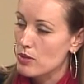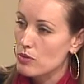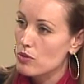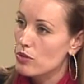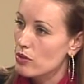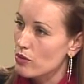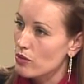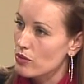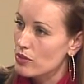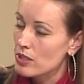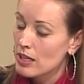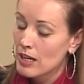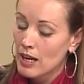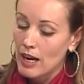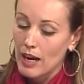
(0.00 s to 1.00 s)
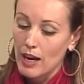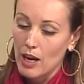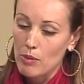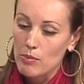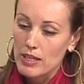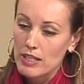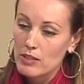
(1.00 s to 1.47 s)
windows and doors.
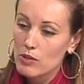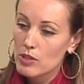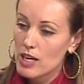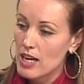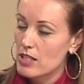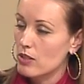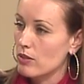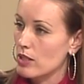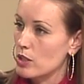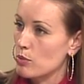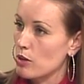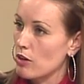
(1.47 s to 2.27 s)
And in those categories,